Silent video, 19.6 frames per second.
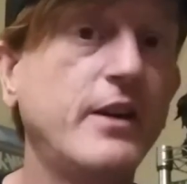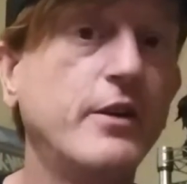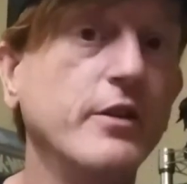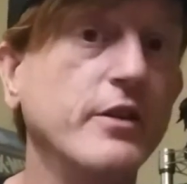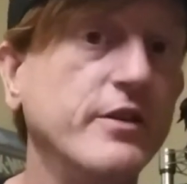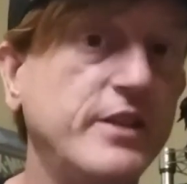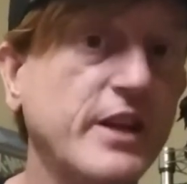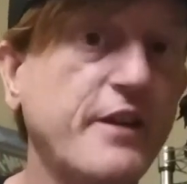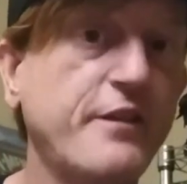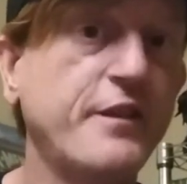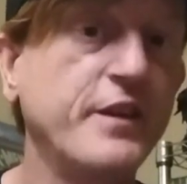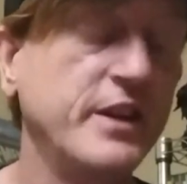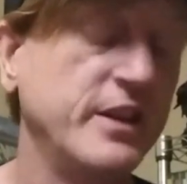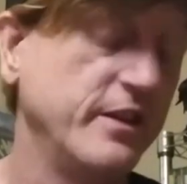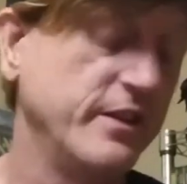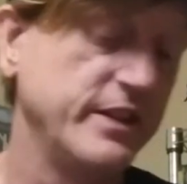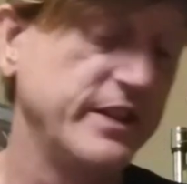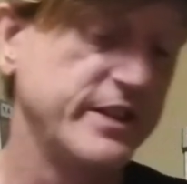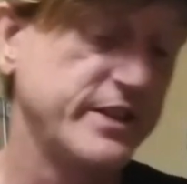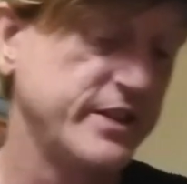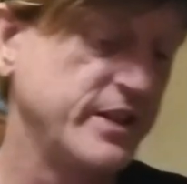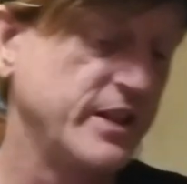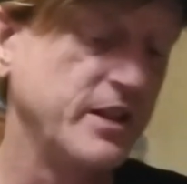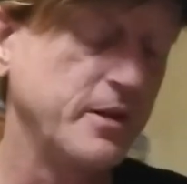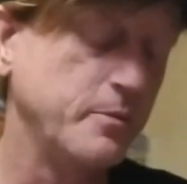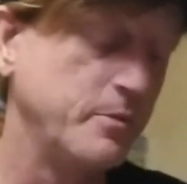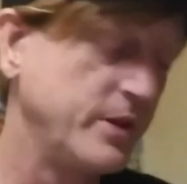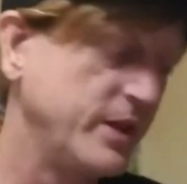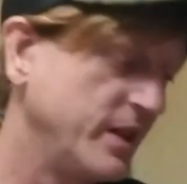could definitely
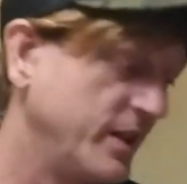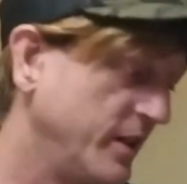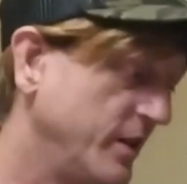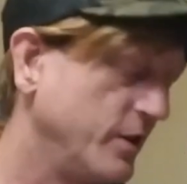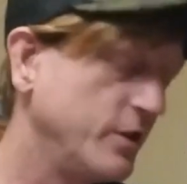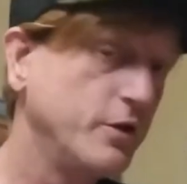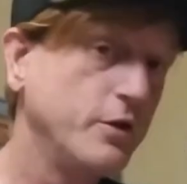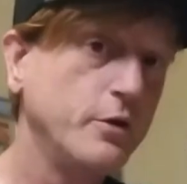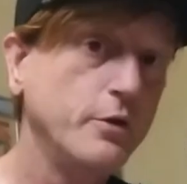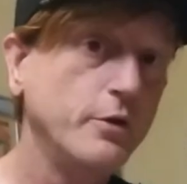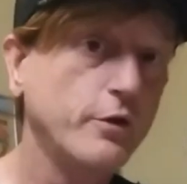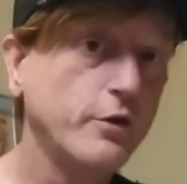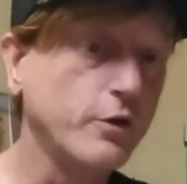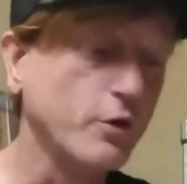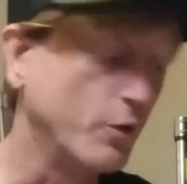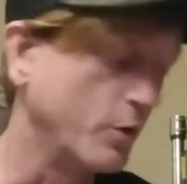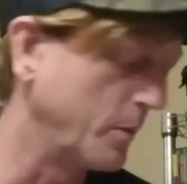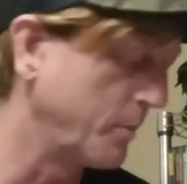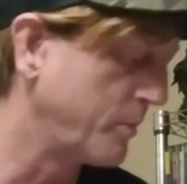see being used or